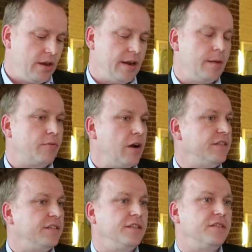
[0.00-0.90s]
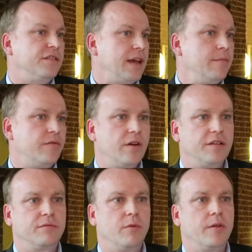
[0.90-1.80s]
Yeah, the process is the same for
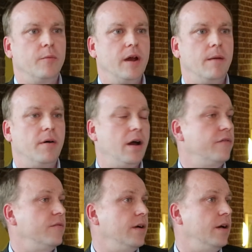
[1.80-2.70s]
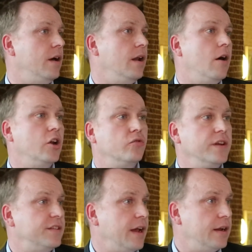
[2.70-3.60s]
us whether we are buying from a large
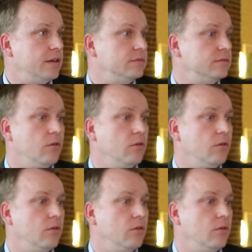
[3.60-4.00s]
retailer